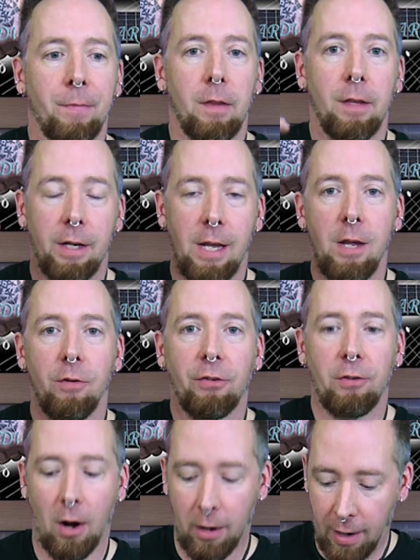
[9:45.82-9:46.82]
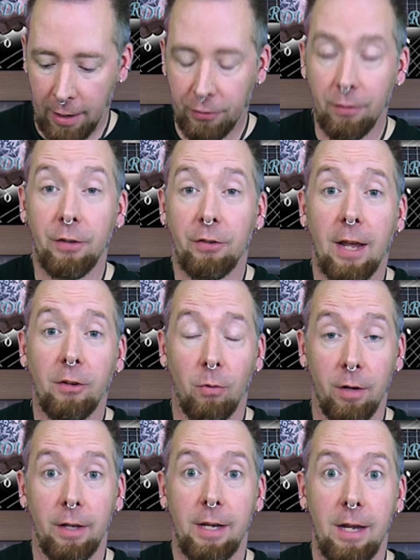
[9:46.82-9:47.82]
the key you started on. So in this case,
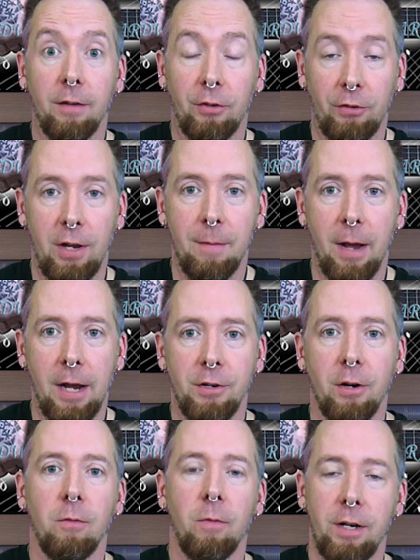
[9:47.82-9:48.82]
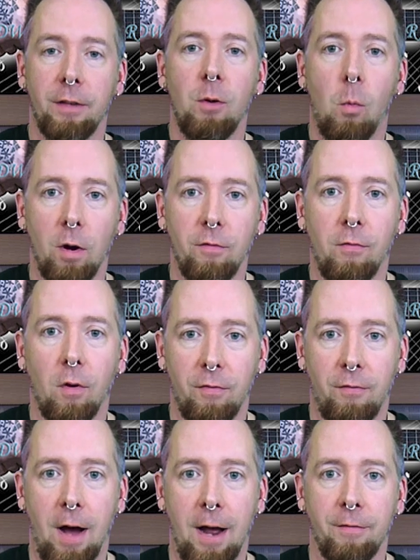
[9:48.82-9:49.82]
we're in the key of C major, and we did the
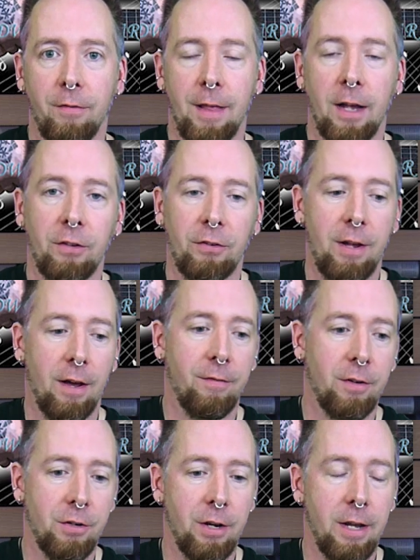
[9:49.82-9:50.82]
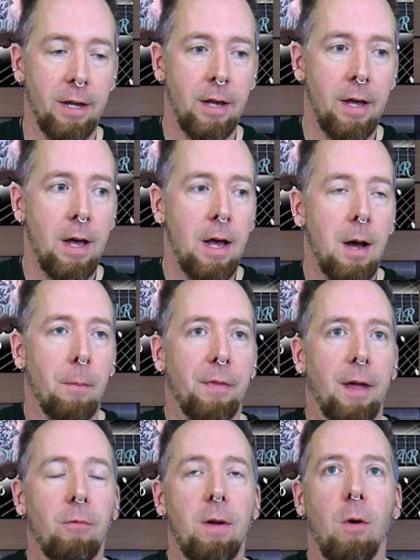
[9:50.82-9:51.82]
1-4-5 for that, C, F, and G.
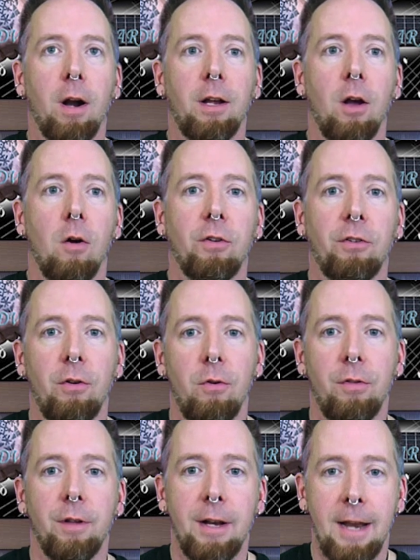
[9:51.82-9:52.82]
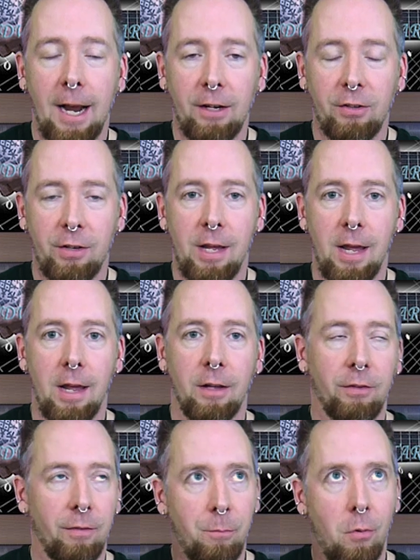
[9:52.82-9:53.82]
But then we want to go to the next key.
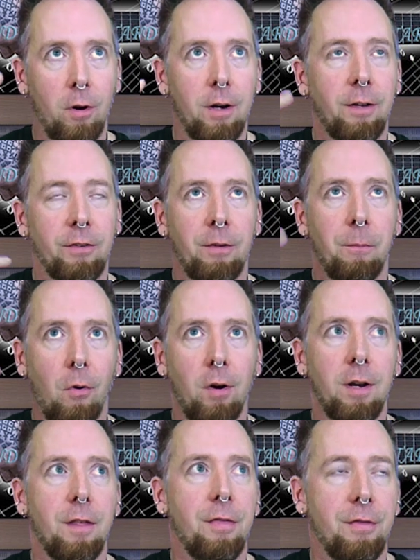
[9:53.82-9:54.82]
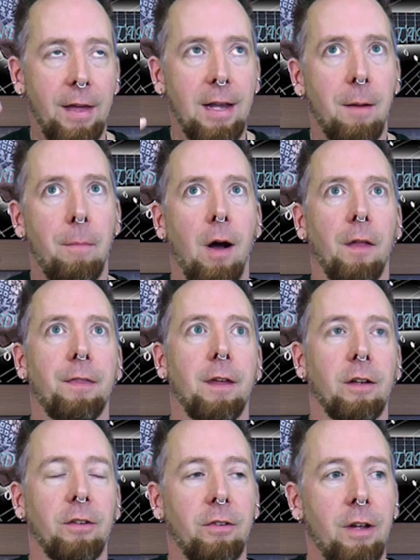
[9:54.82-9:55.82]
It's important to think about
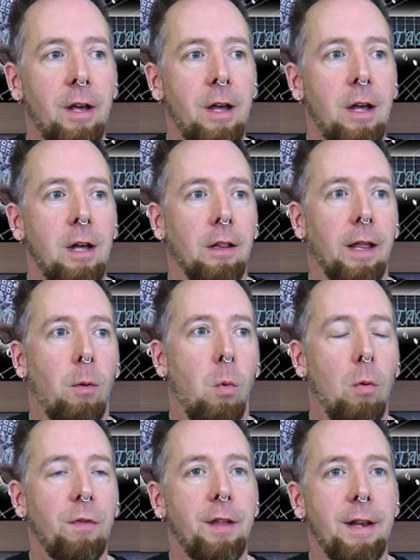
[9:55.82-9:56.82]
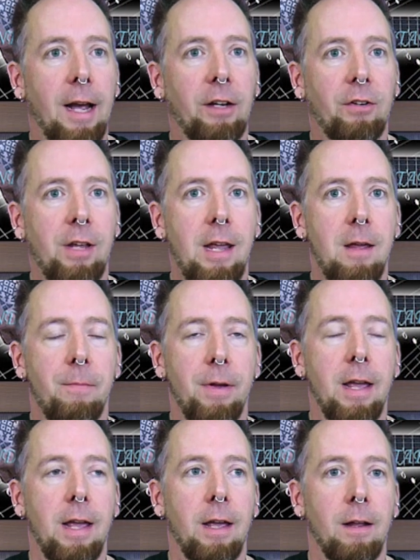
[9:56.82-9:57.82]
this. Like, what would the next key
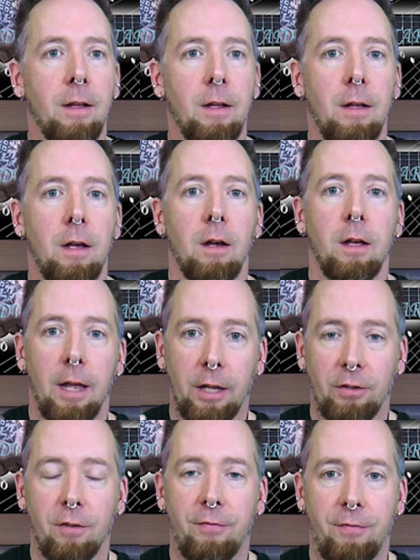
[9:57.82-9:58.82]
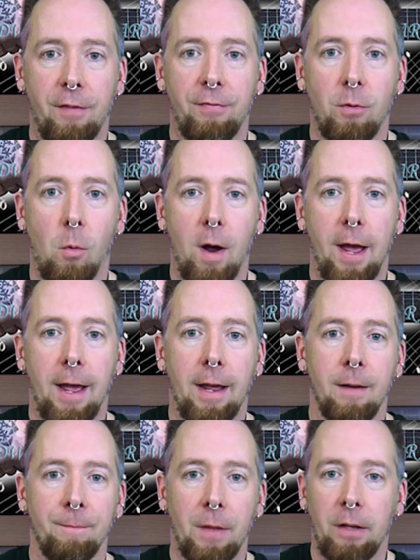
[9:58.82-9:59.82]
be? It's a 5th
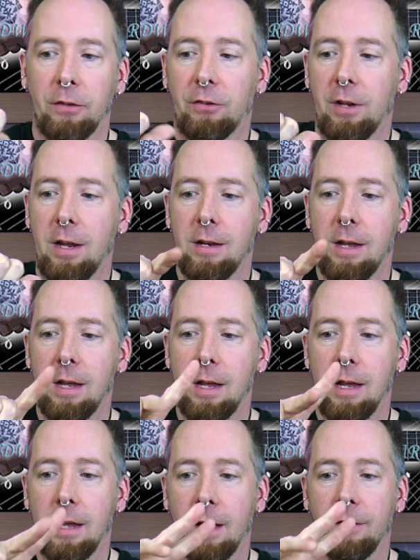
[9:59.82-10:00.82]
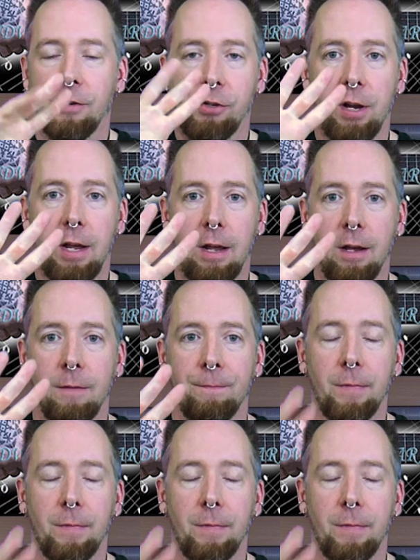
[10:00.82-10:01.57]
away. C, D, E, F, G.